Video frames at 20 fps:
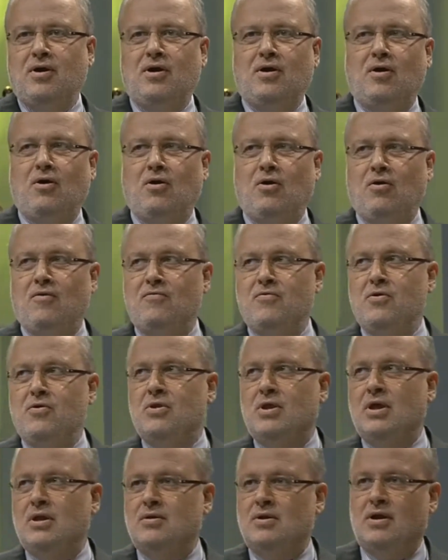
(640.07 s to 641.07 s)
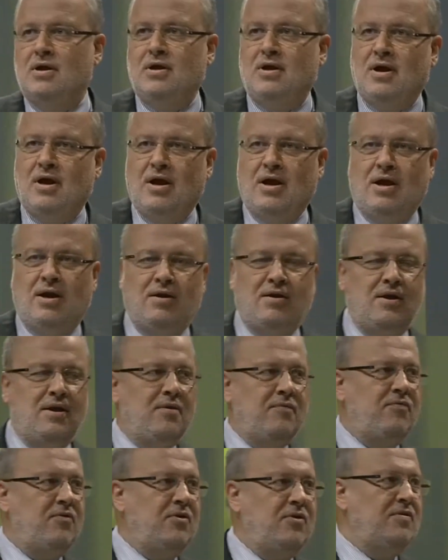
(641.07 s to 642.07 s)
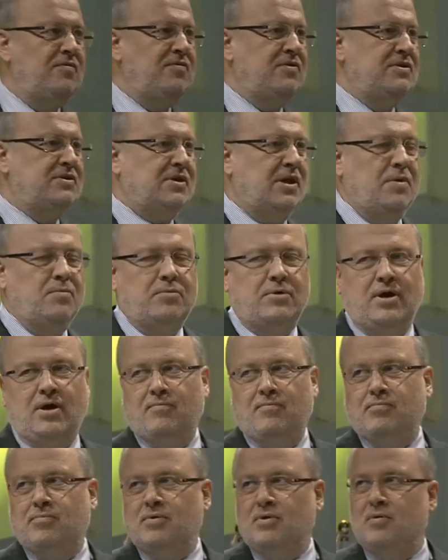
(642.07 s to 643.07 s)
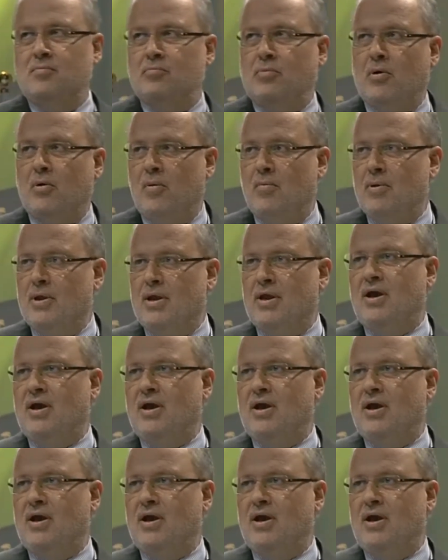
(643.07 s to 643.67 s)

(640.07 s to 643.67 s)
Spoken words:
all of you that are here for the first time probably